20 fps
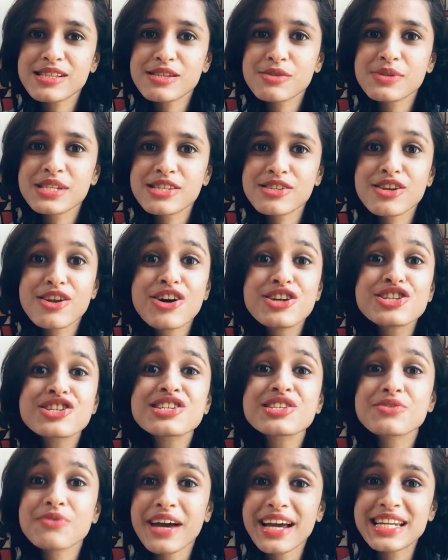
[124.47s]
So it's not
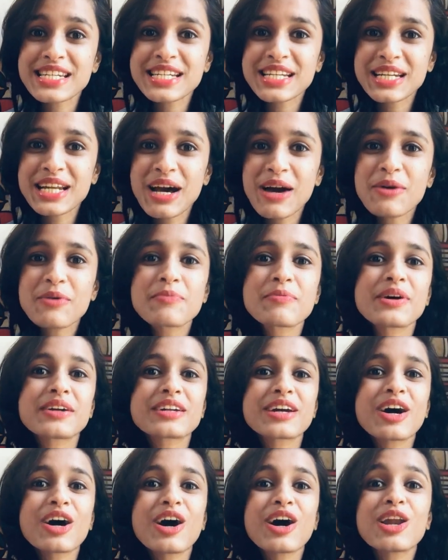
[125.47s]
just writing now,
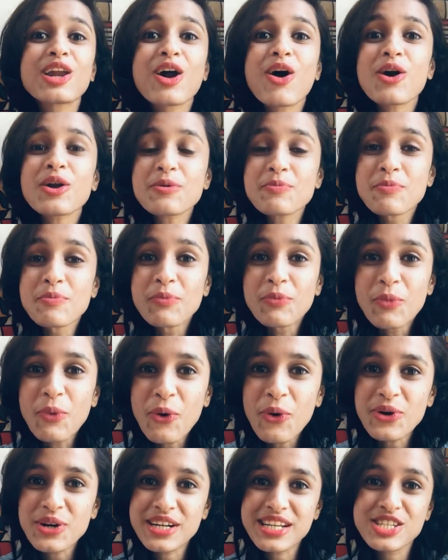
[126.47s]
but a lot
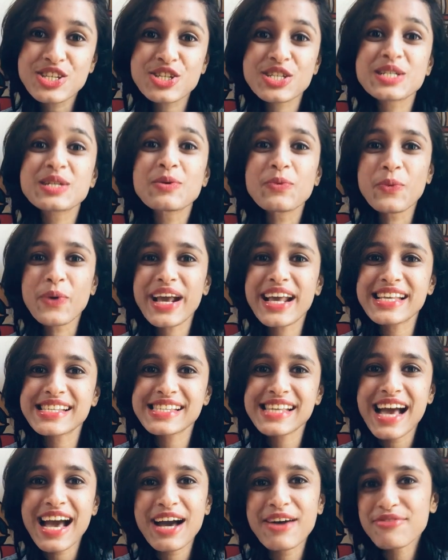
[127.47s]
more digital
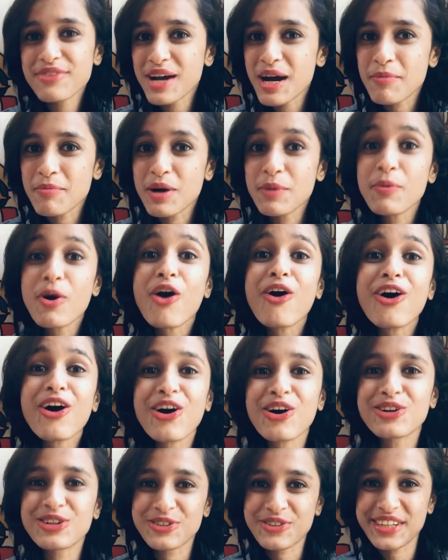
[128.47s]
ways have come up
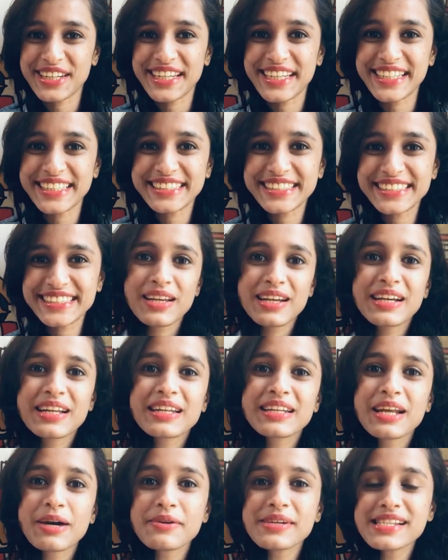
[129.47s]
already.
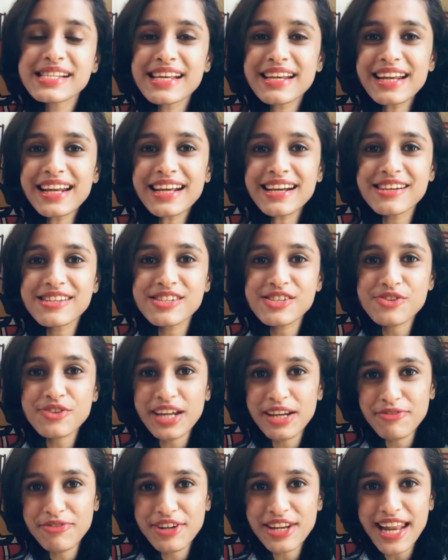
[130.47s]
Now, is there any
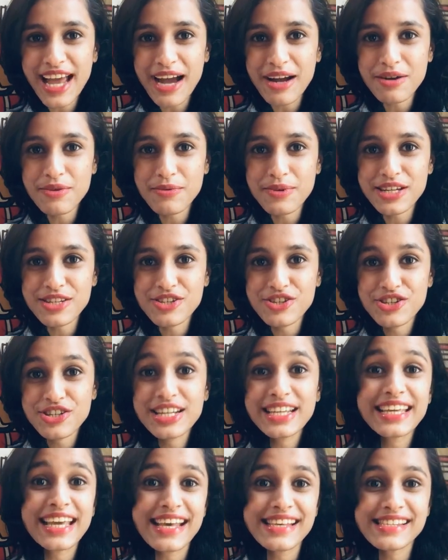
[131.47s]
constraint for language?
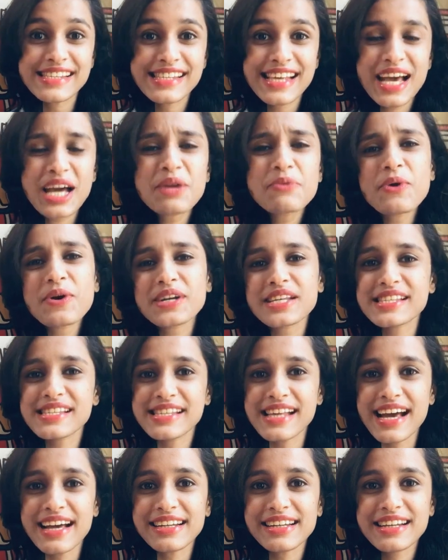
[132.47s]
Yes. And what is
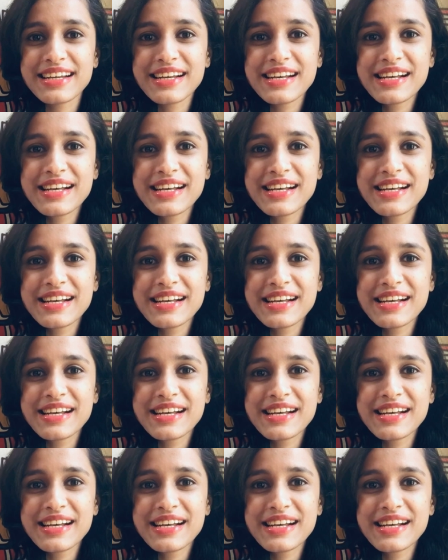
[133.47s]
that?